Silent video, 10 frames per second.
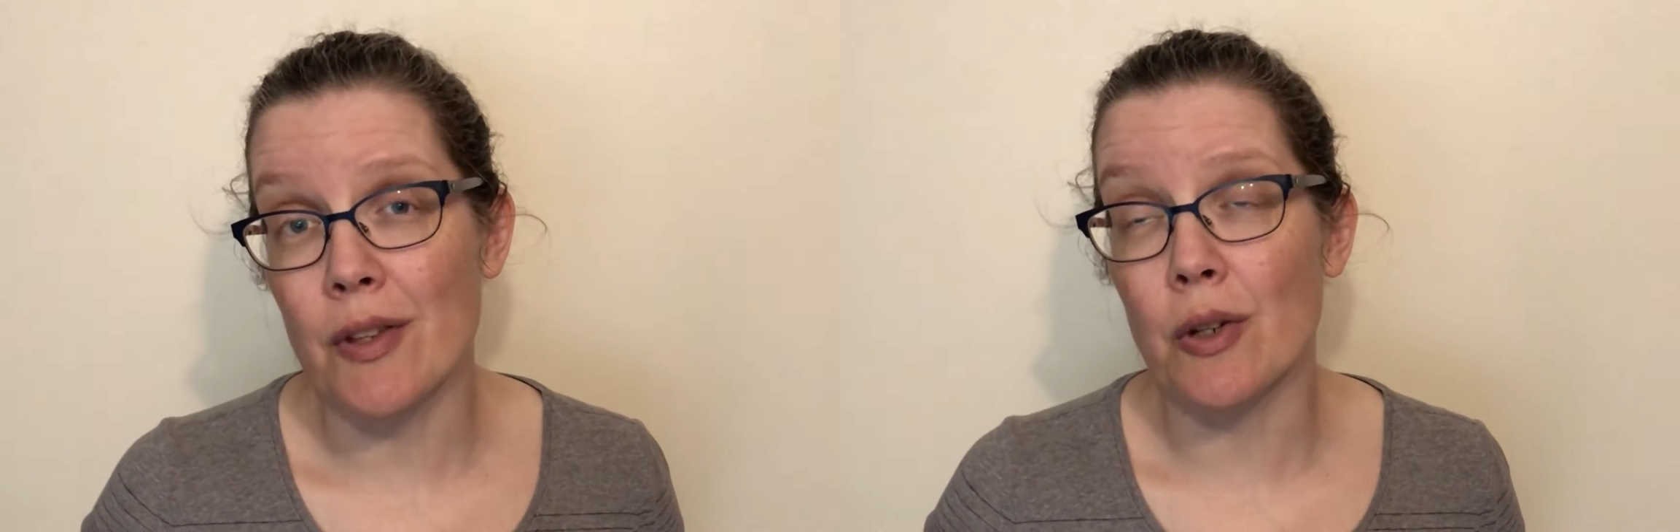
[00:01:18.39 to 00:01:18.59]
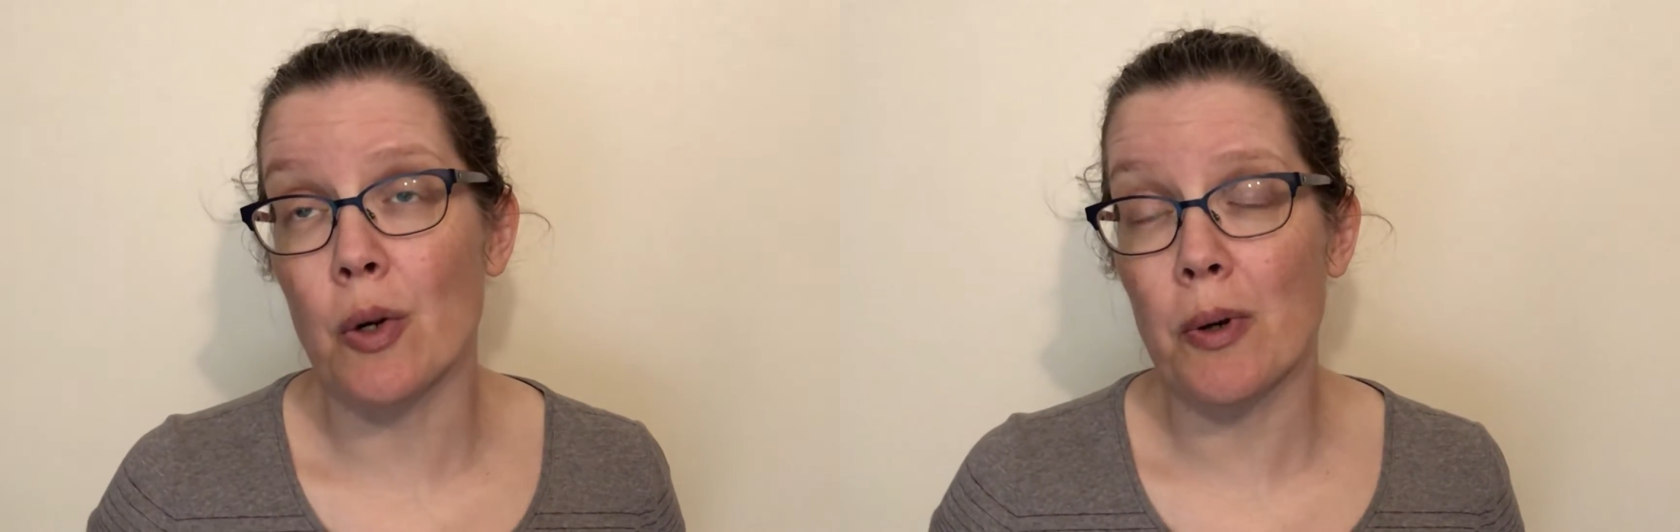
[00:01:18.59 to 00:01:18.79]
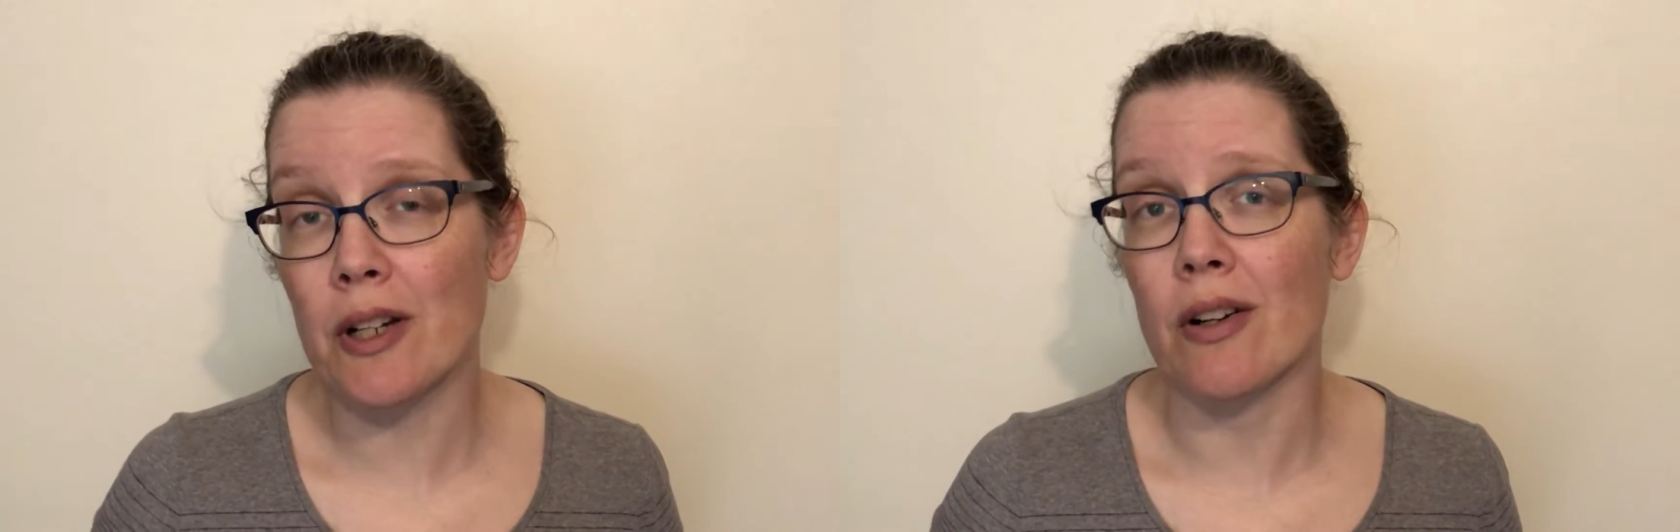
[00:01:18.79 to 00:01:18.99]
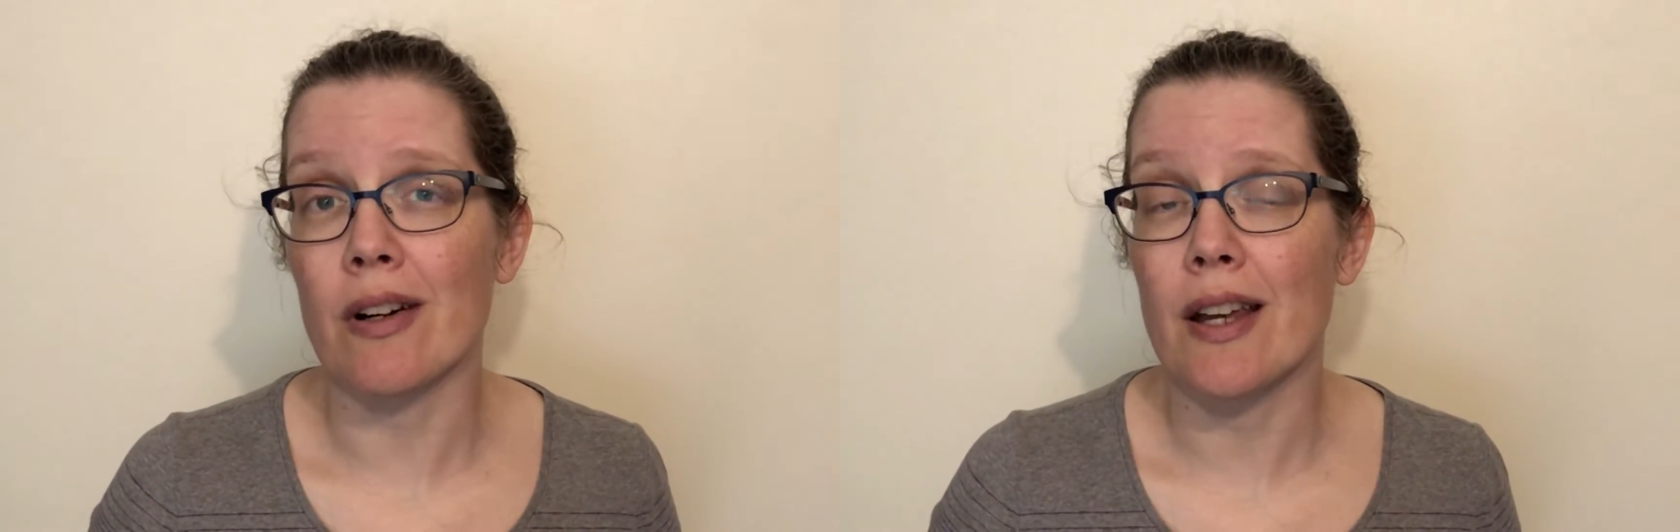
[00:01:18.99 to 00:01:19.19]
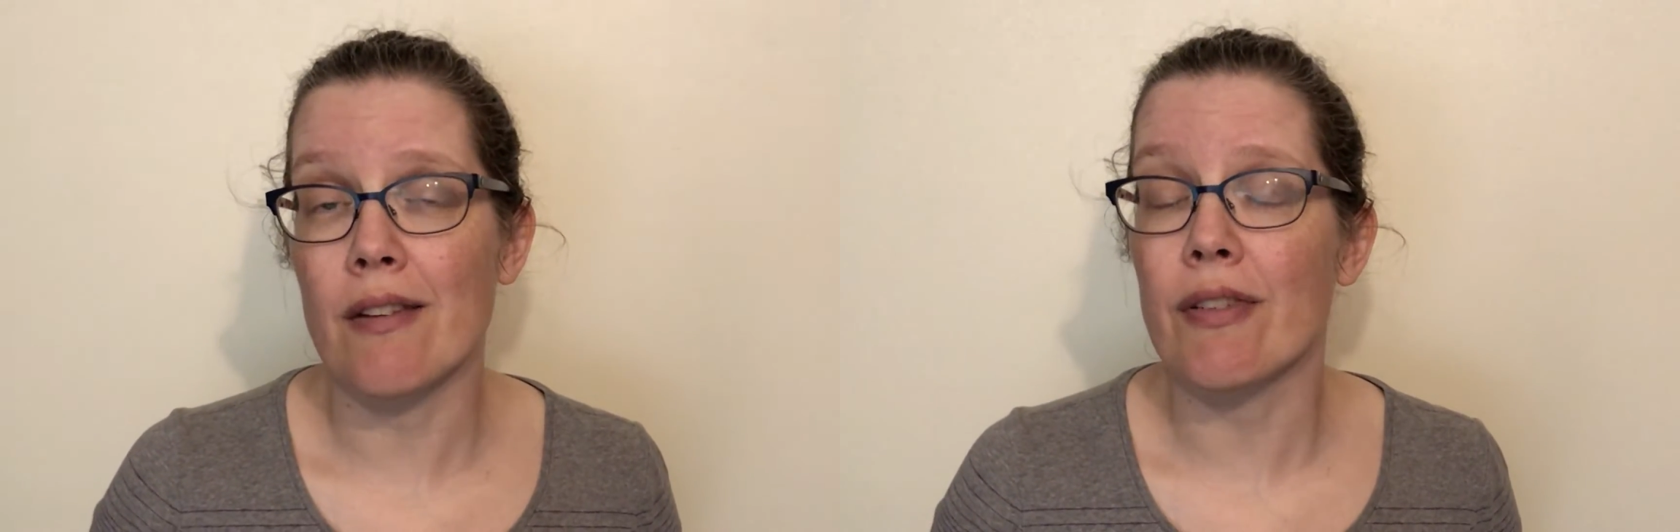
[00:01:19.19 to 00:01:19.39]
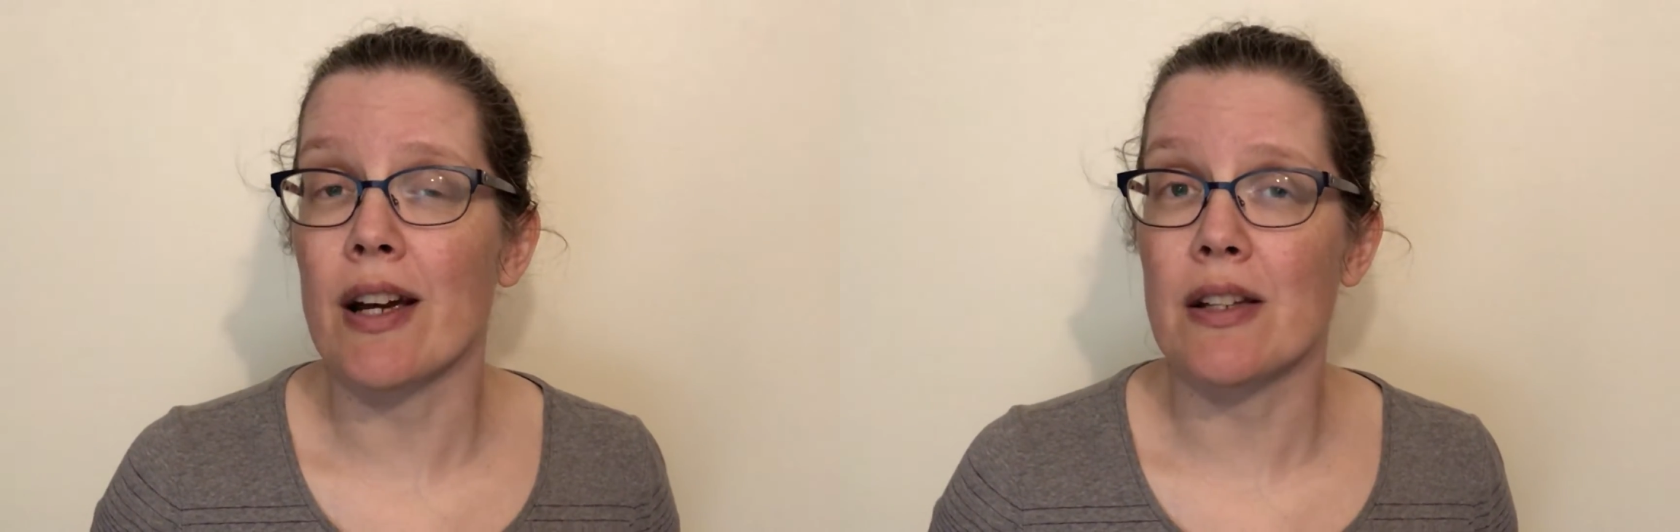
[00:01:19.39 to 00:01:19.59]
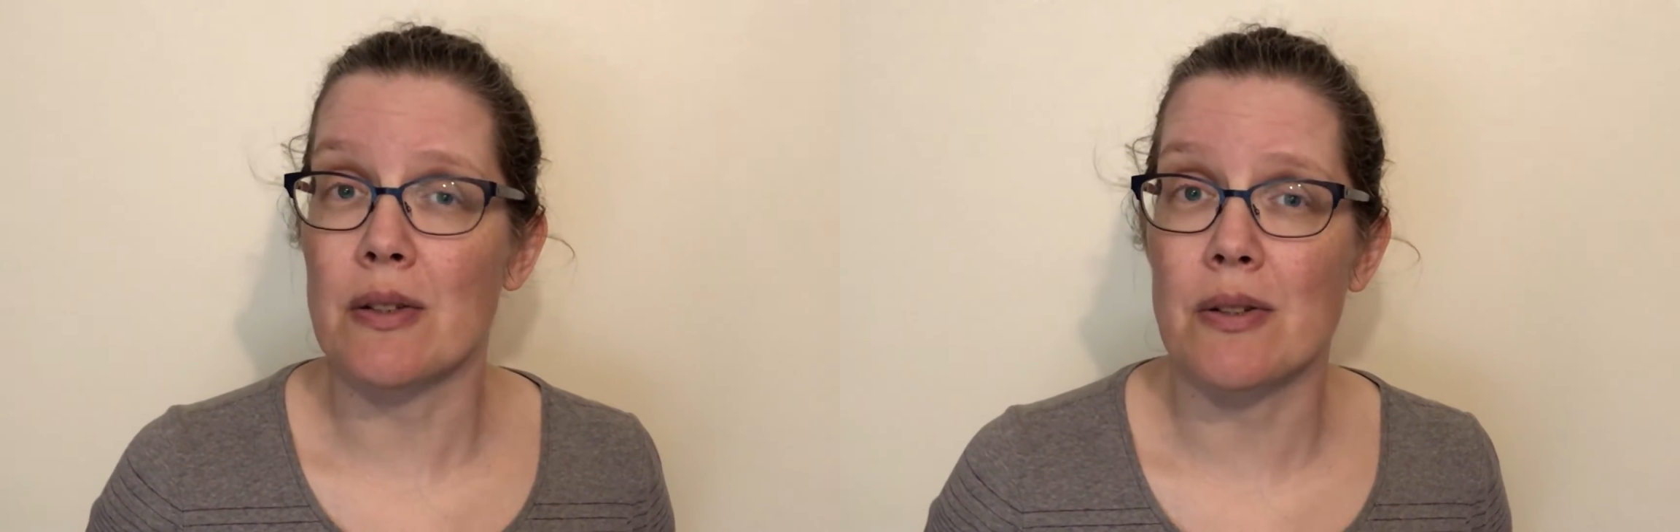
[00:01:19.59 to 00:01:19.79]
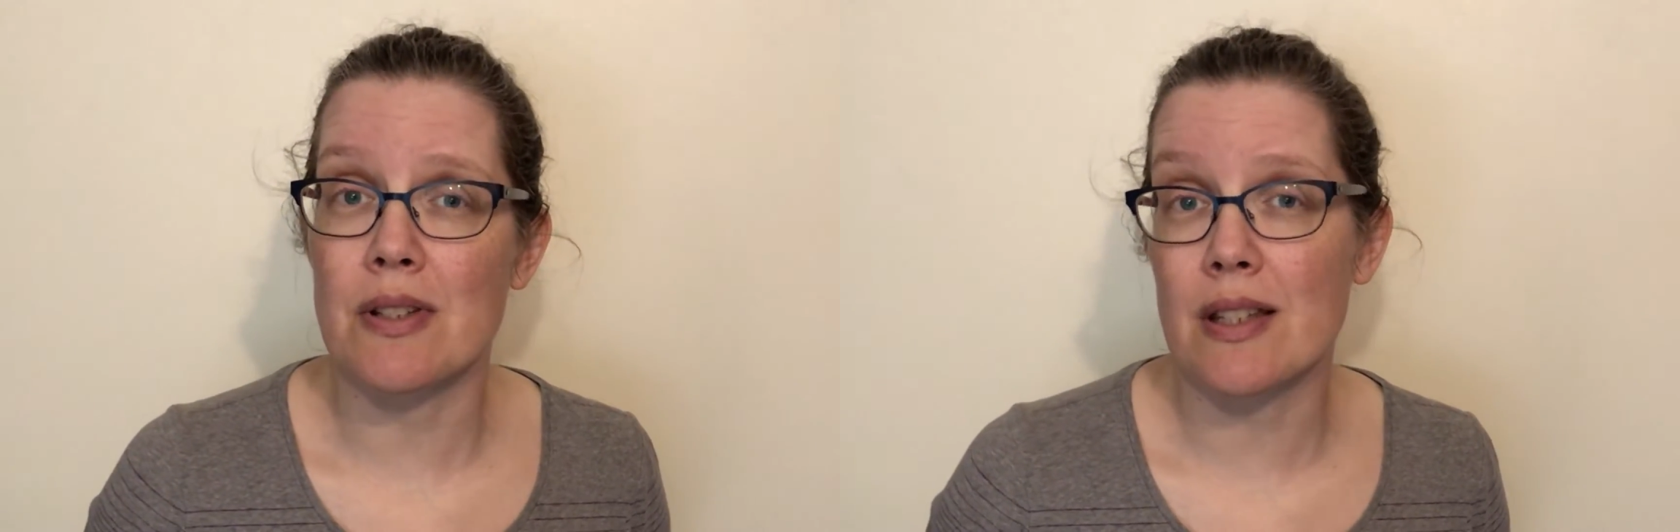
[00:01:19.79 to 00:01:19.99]
They're quicker if I
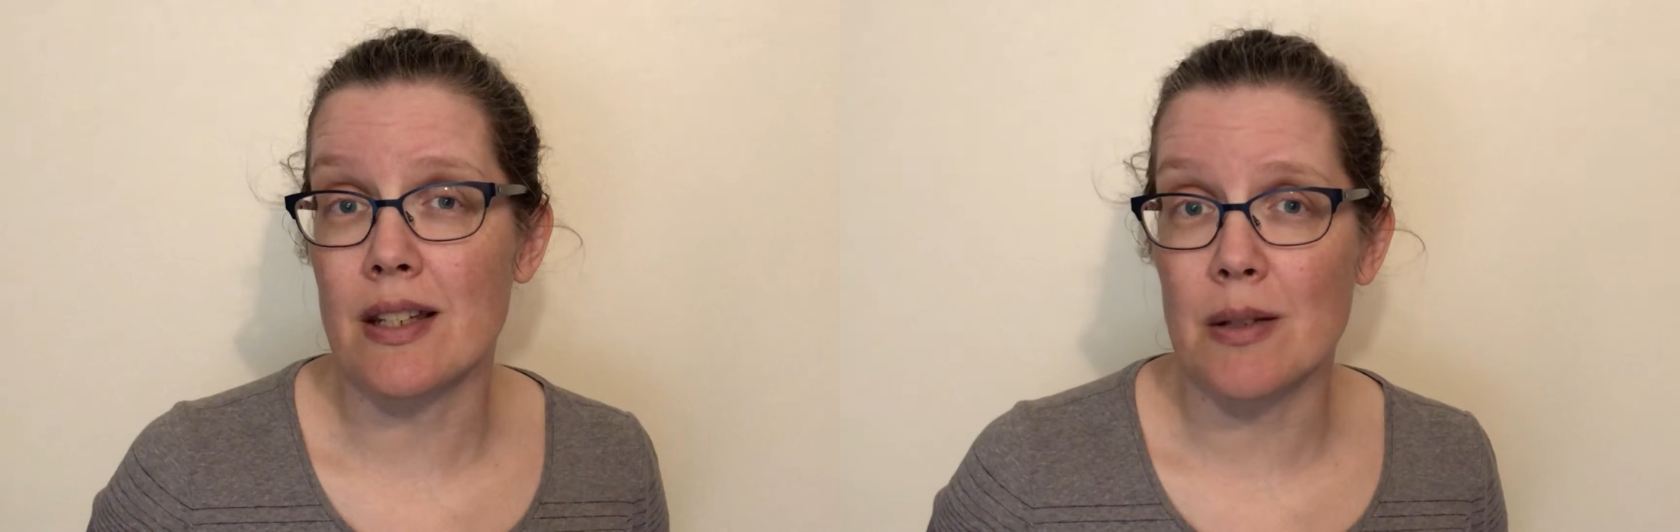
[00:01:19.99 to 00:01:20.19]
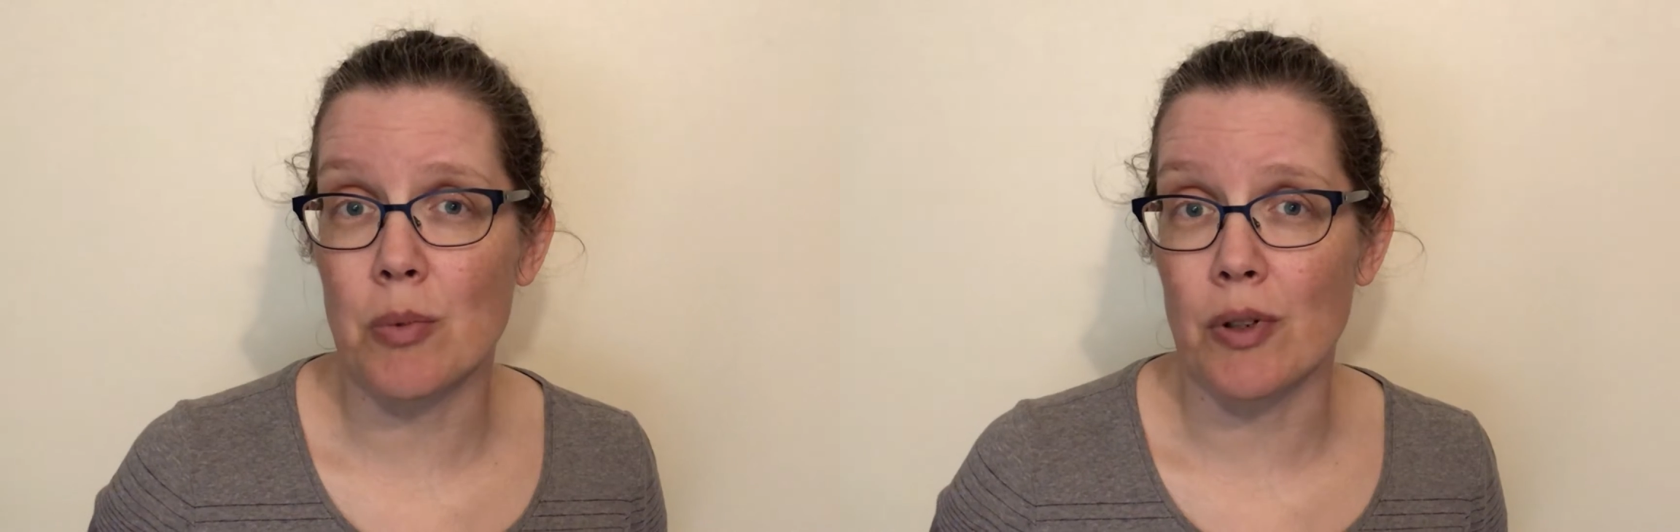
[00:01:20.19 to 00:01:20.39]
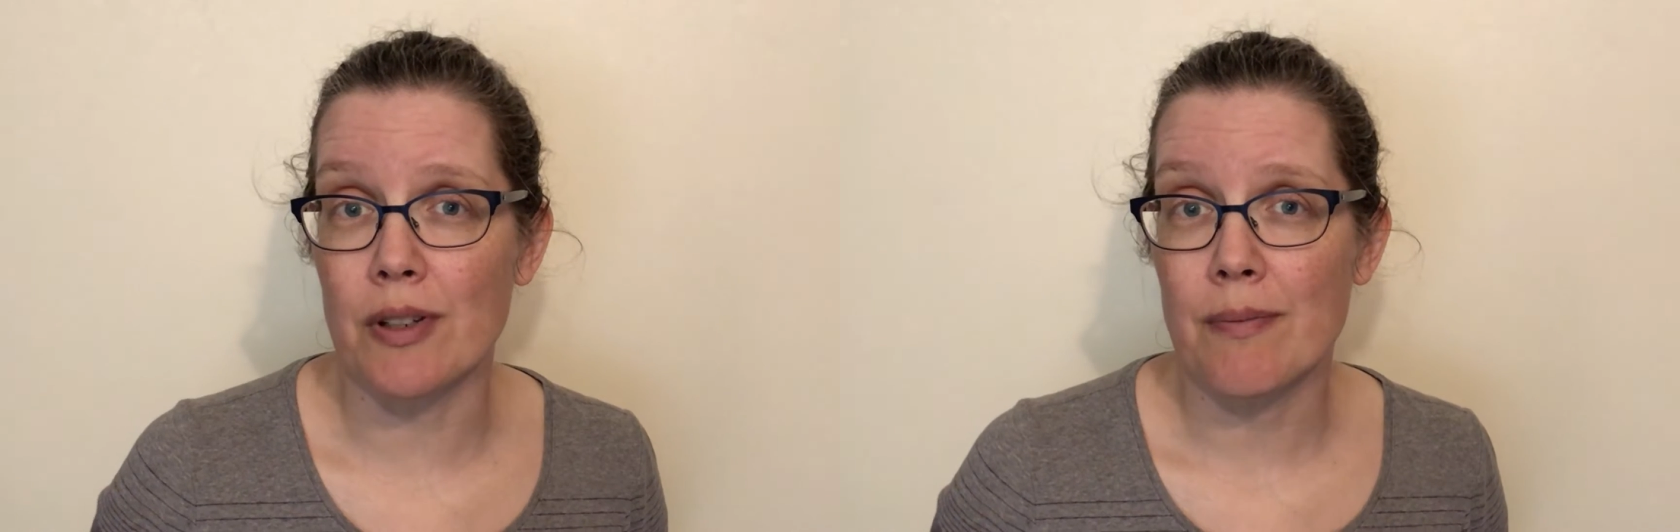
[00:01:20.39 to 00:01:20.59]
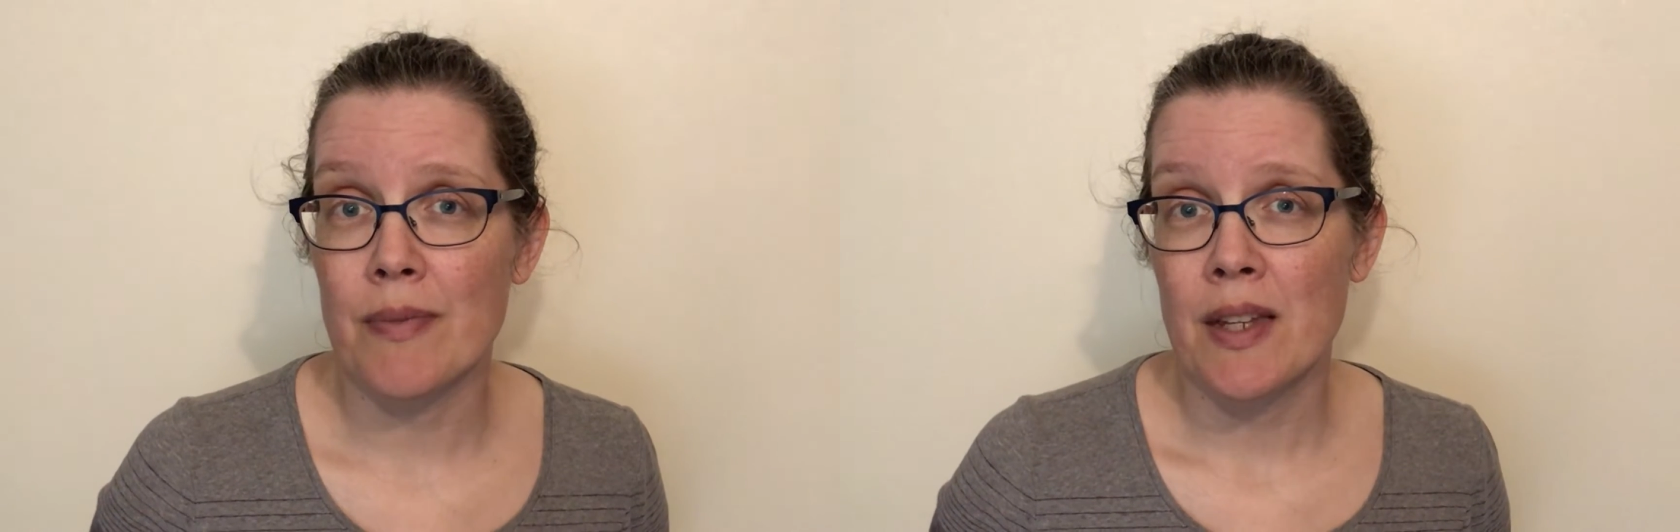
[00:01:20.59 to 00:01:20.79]
use the keyboard.